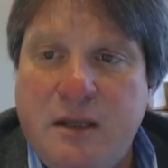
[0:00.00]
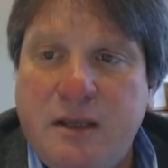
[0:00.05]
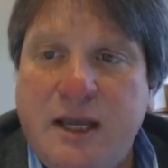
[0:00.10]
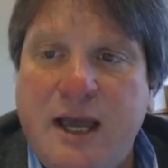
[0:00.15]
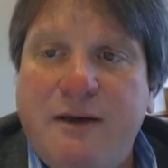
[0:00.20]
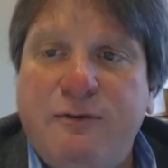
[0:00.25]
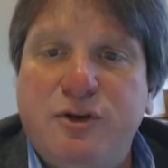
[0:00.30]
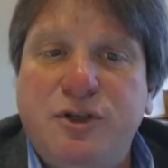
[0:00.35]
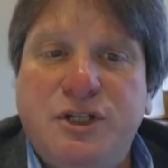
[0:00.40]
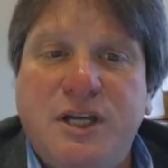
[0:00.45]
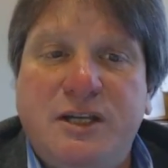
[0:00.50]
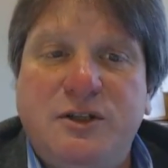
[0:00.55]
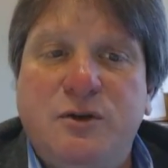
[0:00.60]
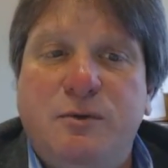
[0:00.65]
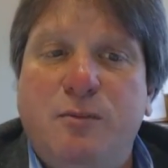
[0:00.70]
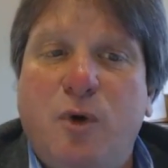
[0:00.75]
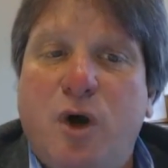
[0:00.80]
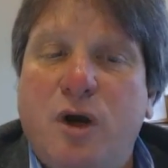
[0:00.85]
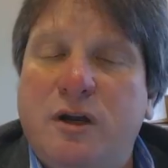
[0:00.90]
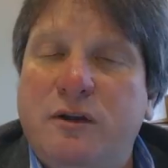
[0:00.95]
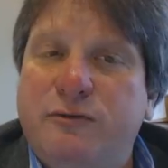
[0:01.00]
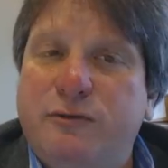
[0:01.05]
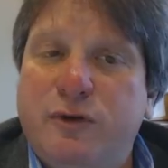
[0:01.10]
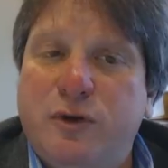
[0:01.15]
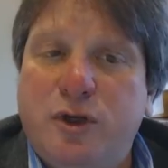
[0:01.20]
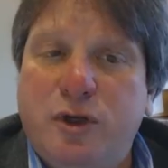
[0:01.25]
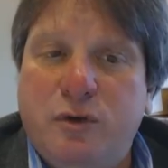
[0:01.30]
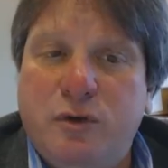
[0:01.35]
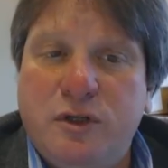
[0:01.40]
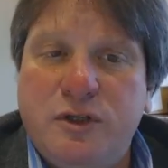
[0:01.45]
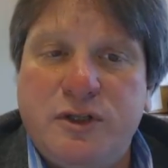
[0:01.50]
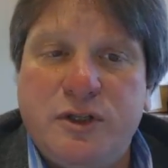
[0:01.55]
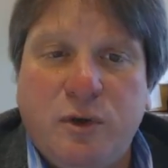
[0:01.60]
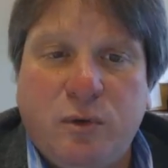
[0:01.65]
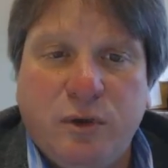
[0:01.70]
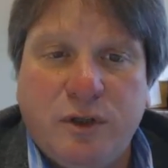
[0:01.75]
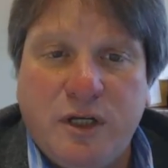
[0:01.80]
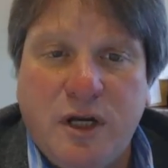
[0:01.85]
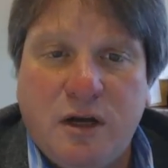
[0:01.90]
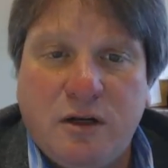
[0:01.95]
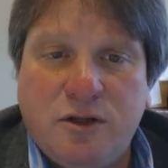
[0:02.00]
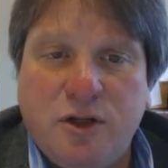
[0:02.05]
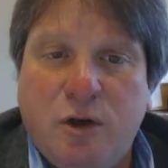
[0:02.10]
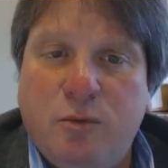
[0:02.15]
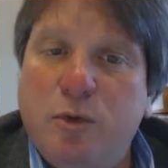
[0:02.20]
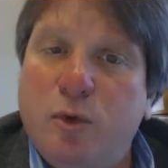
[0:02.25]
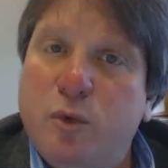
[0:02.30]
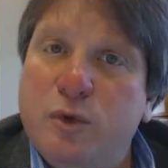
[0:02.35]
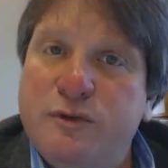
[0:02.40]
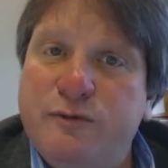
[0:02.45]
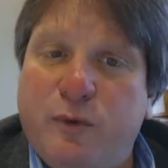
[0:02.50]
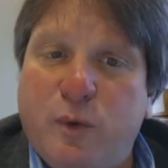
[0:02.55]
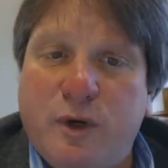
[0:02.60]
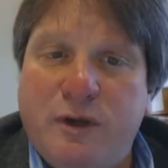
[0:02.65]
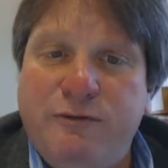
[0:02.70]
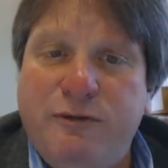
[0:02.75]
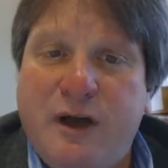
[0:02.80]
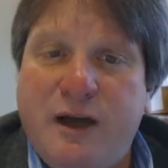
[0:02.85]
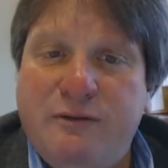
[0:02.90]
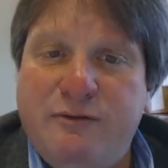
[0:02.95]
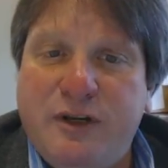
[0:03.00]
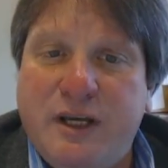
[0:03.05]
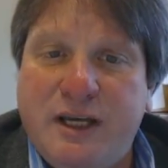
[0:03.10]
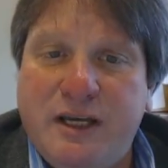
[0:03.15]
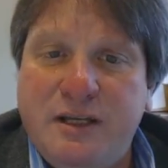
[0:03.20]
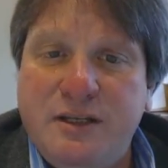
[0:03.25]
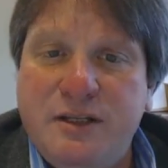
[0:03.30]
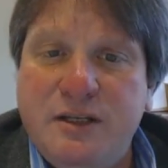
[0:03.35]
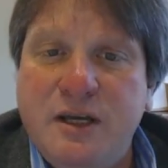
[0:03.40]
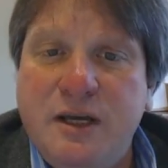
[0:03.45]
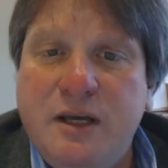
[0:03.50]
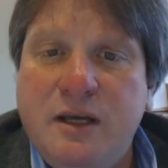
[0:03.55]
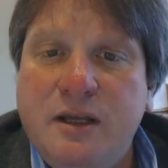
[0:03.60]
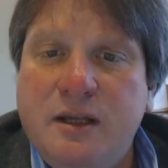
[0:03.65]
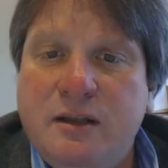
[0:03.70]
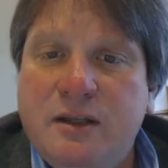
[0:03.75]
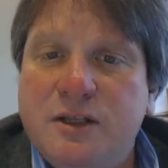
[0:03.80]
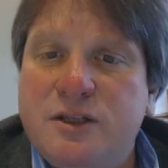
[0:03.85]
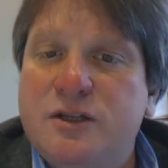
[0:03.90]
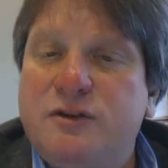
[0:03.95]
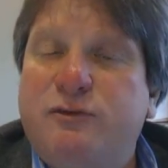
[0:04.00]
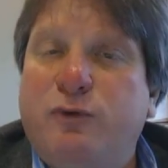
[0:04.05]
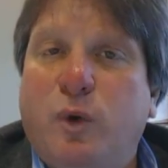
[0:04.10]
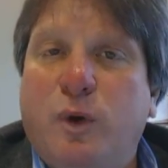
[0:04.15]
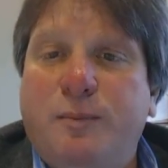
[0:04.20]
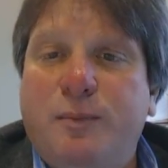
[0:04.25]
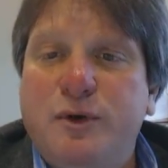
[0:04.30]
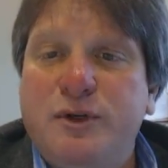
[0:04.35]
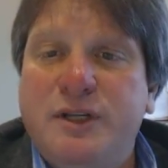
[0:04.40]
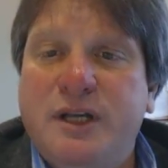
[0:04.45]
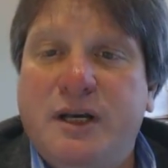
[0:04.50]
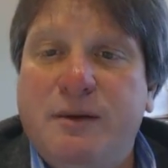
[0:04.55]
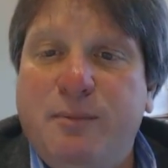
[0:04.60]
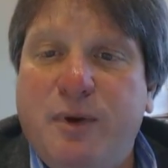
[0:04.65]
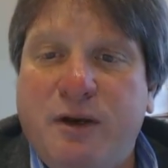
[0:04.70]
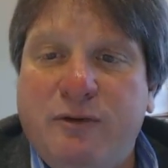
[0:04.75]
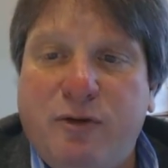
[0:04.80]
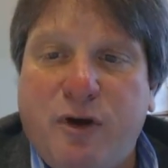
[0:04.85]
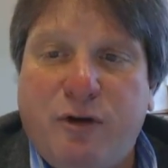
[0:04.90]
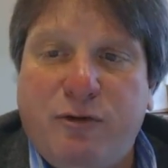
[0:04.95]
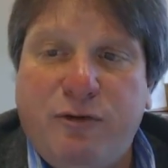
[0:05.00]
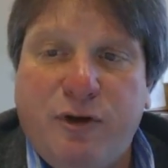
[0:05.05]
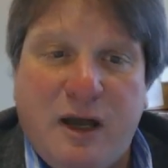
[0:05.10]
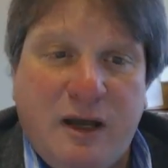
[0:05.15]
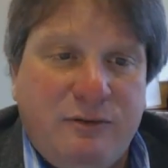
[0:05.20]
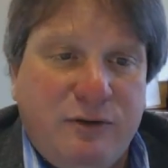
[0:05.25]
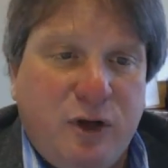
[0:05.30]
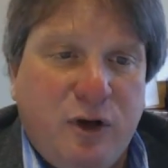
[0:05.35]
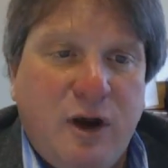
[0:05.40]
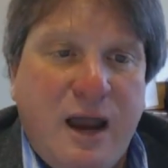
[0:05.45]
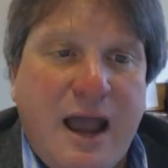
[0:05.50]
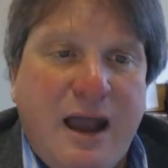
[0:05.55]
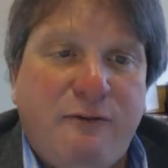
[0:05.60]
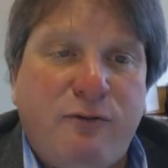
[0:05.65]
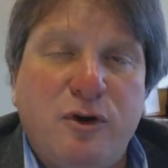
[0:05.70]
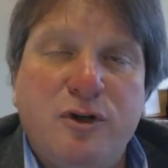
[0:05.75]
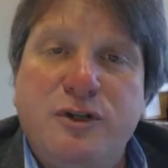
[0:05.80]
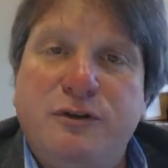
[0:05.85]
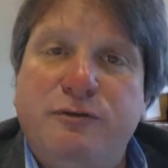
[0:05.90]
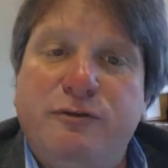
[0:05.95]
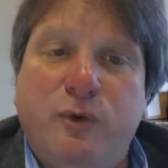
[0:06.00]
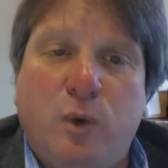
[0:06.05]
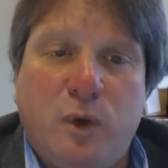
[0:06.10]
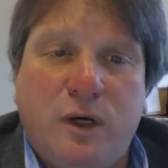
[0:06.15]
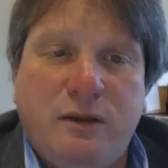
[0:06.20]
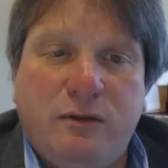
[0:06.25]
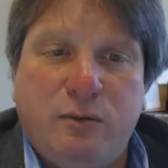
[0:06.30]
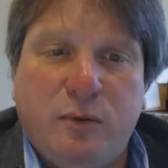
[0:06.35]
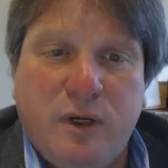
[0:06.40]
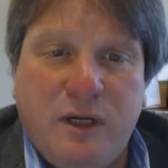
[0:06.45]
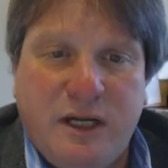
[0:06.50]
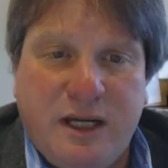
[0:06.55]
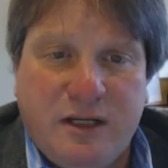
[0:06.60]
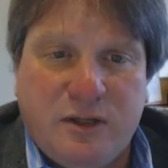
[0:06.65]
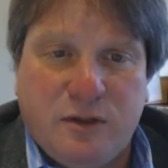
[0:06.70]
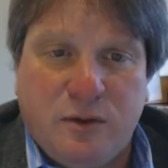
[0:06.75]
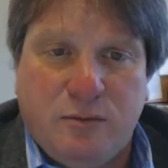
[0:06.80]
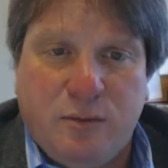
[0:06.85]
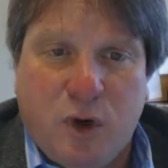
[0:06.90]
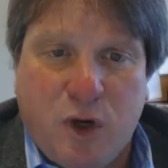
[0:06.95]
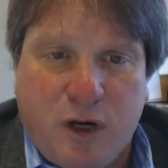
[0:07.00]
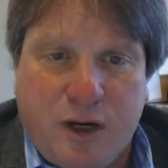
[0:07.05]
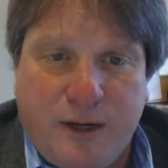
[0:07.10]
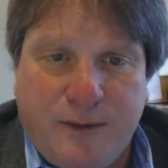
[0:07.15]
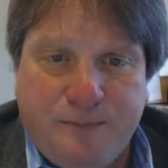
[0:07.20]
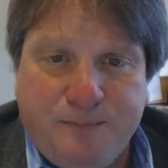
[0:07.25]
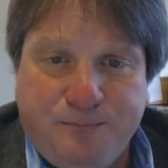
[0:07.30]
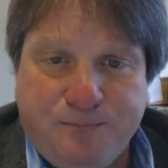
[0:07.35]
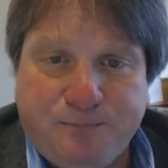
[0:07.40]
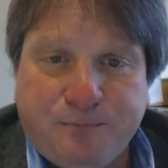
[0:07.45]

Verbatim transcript: The average days on market for units sold in October was 45 days. This is 4% above our five year average of 43 days on market.